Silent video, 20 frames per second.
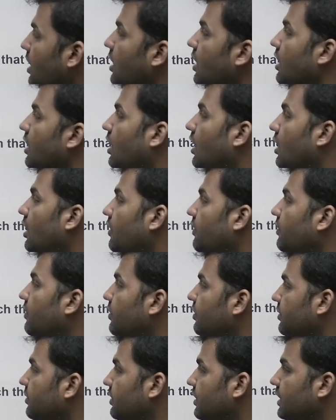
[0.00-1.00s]
of
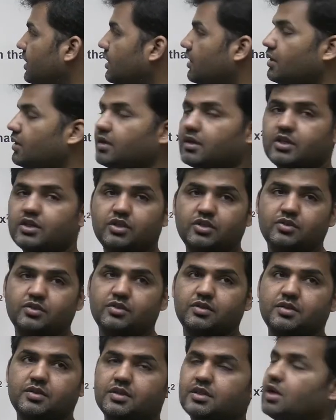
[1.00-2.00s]

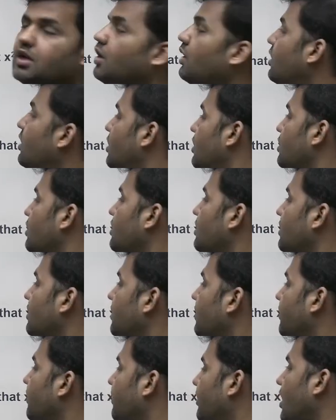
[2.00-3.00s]
slot 2
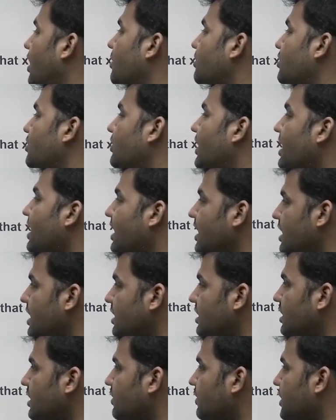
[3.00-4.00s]
from quadratic
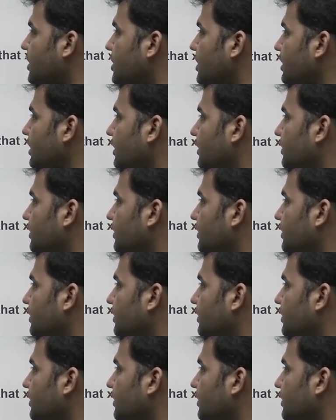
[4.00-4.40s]
equation.